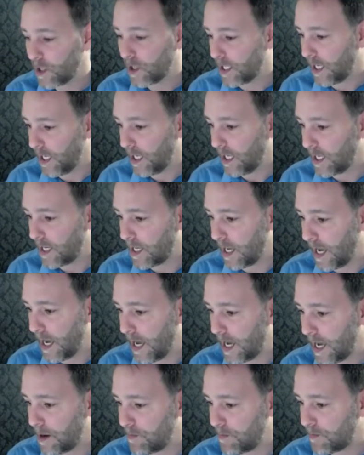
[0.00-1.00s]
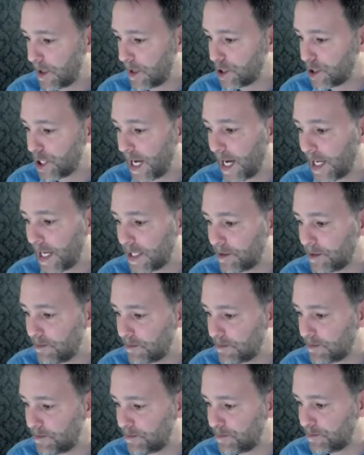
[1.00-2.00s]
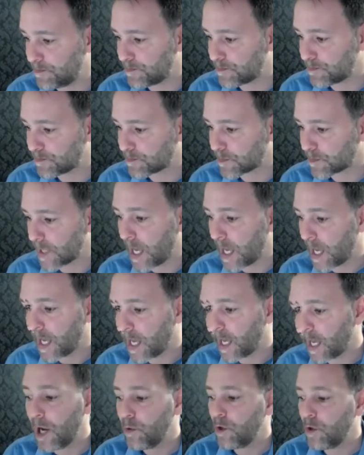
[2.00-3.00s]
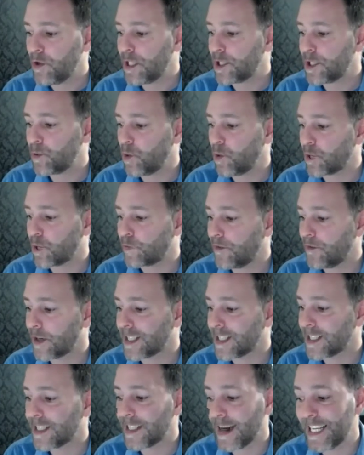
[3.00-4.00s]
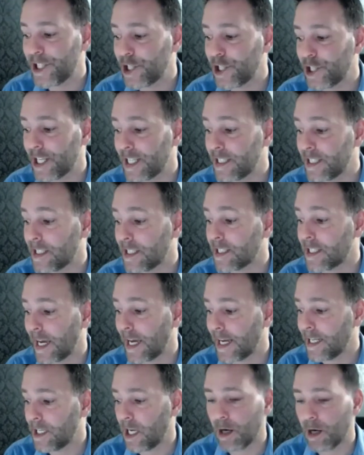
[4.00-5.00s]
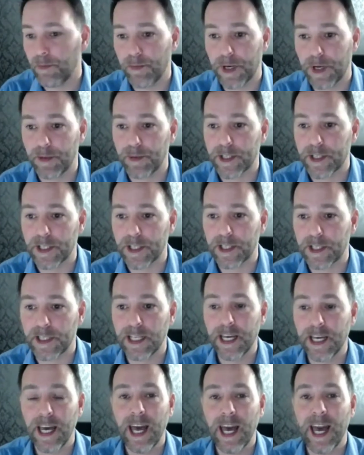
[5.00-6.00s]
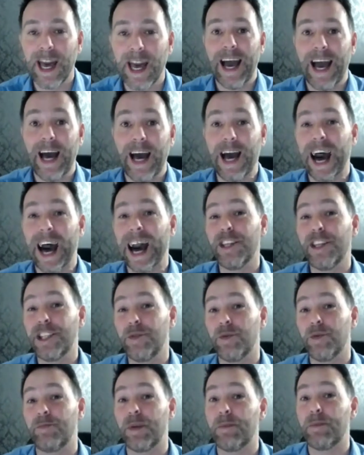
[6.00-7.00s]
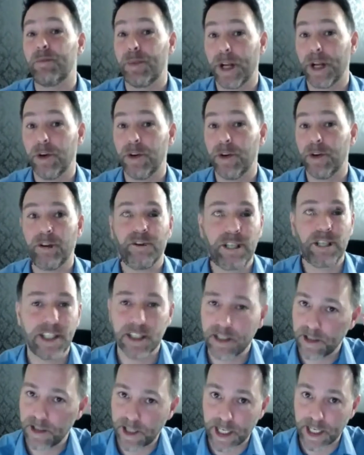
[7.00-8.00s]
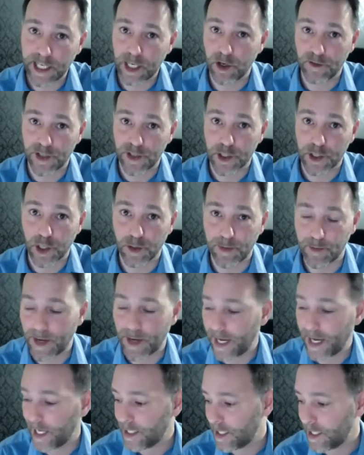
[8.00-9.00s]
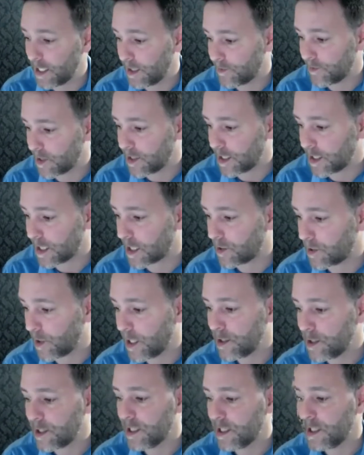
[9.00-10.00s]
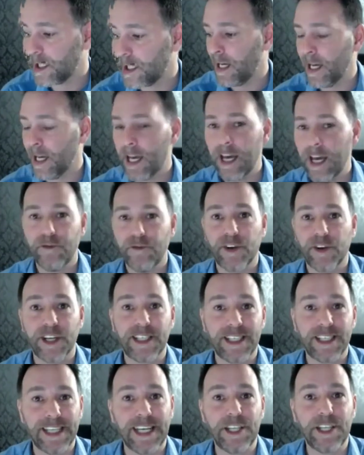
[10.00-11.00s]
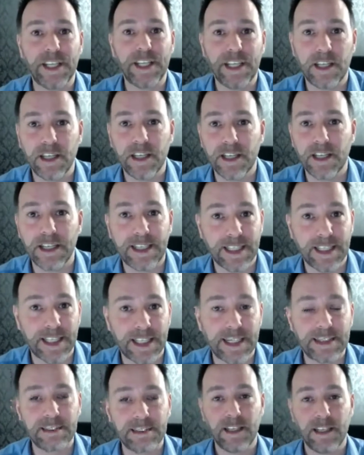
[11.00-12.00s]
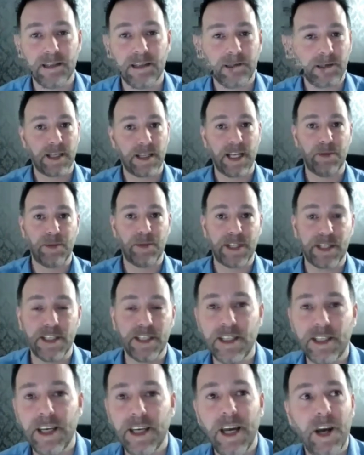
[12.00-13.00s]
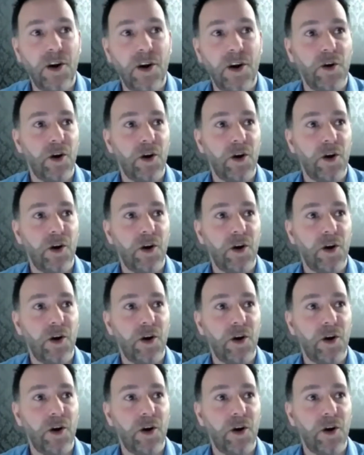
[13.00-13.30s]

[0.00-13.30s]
Okay, Jan, how will this work for a staging design company business? I think this would be brilliant. This is thinking off the top of my head here. I've just seen a question. For a staging design kind of business,